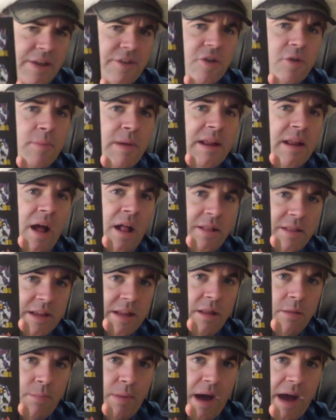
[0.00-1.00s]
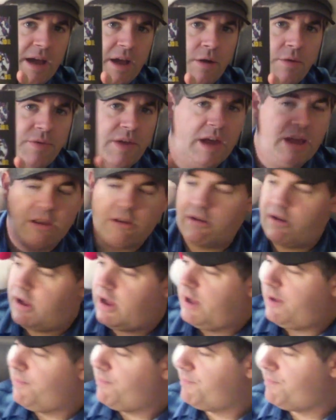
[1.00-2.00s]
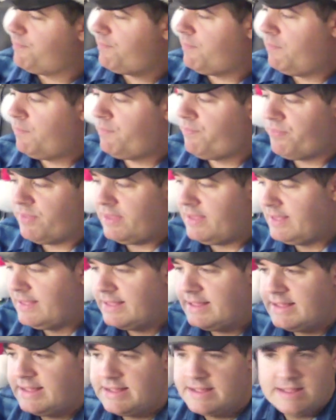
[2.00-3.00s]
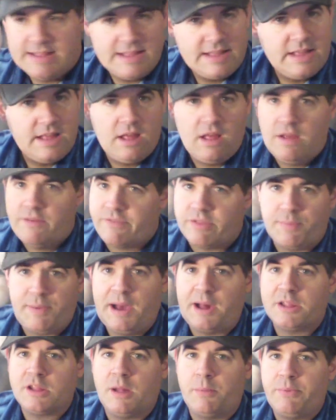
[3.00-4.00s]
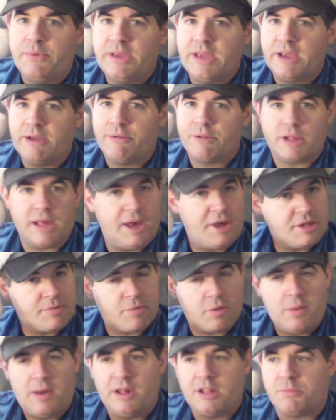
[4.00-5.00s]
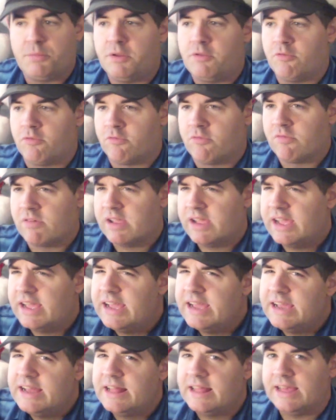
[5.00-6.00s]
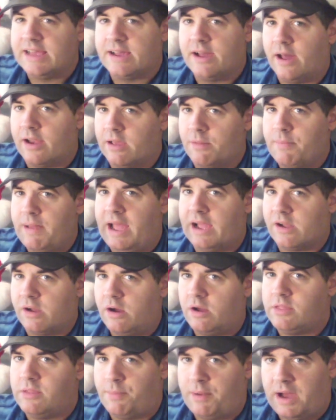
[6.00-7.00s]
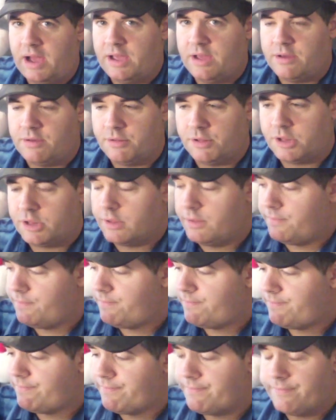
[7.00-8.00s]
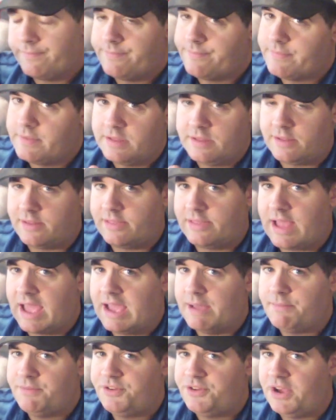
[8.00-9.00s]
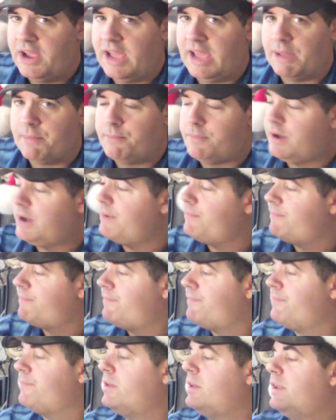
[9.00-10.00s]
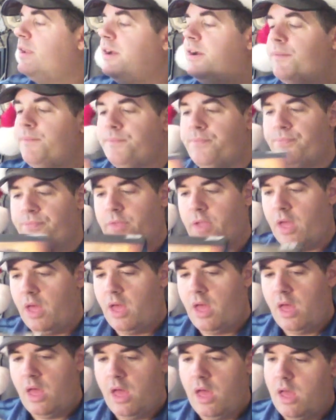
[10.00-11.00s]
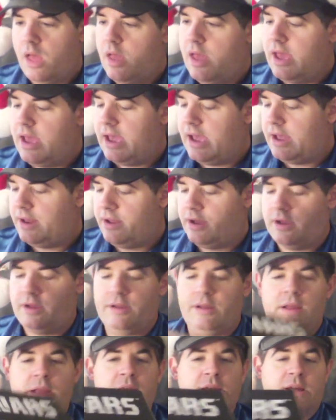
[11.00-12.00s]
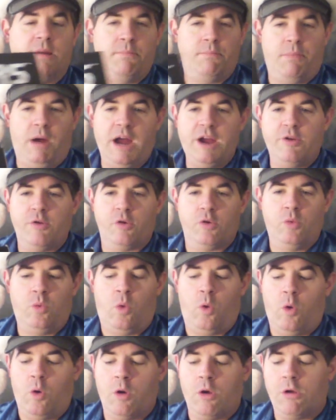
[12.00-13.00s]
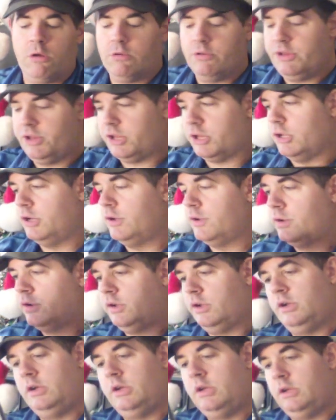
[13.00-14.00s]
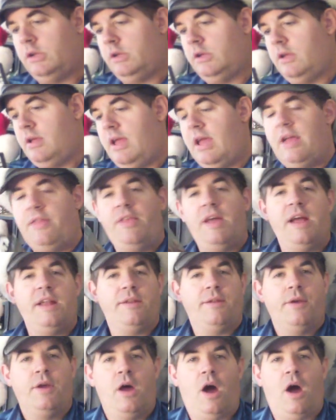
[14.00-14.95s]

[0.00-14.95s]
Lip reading: I do mean a little bio. They're, for the past couple of years, Hasbro has been really cutting back on the bios. It's a damn shame, but, you know. And, Combiner Wars. And then